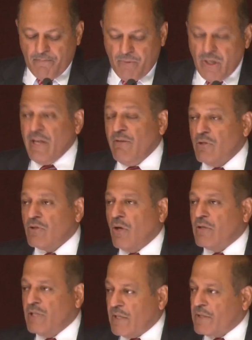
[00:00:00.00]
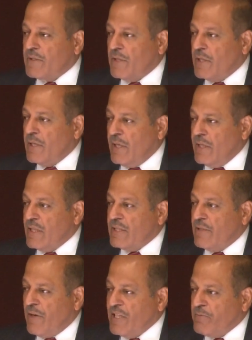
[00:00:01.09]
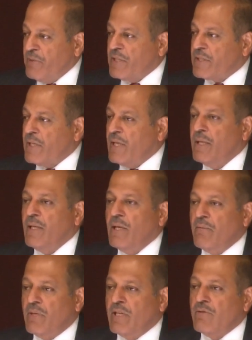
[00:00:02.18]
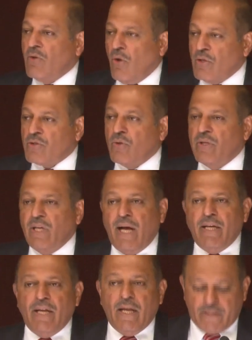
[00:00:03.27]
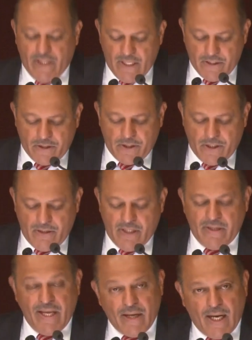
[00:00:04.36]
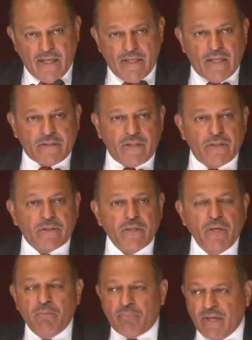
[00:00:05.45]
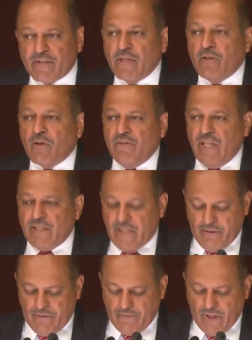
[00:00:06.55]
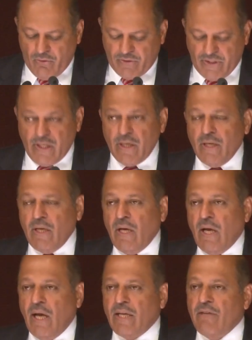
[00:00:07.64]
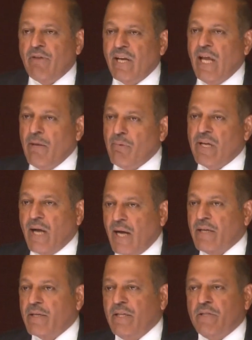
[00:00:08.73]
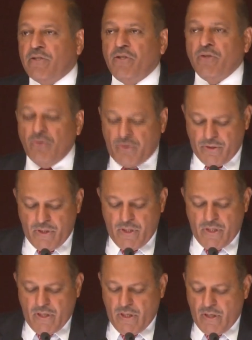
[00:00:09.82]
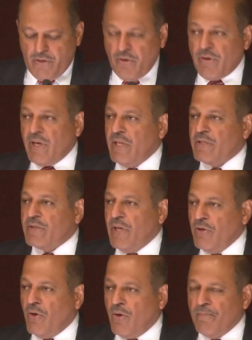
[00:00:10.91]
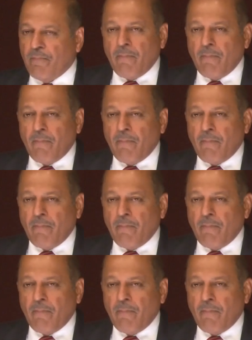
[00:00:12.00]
He was not just India's defense minister, but he was also the then IDSA's president of the Executive Council, and he very ably guided the institute during his tenure.